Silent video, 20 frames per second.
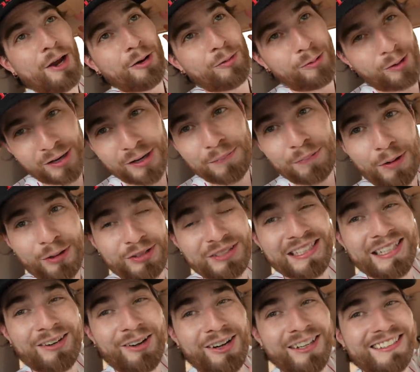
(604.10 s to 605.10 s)
We're gonna
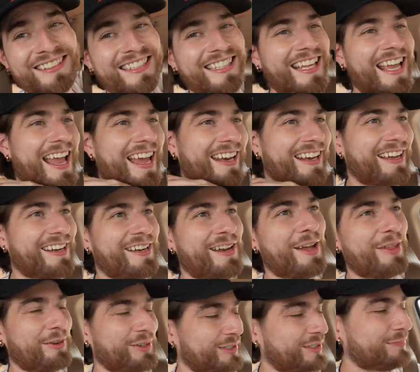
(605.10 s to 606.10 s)
proceed on to yet
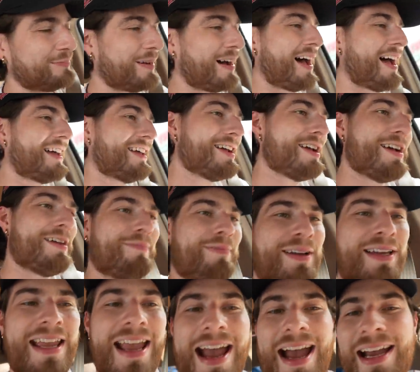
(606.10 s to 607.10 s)
another spot,
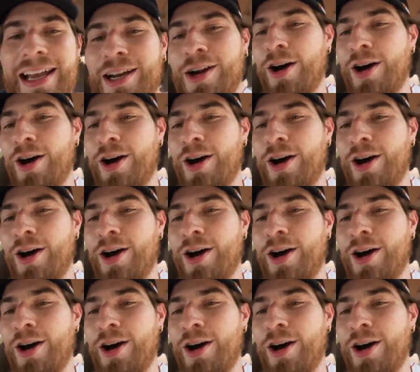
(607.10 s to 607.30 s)
but yeah, it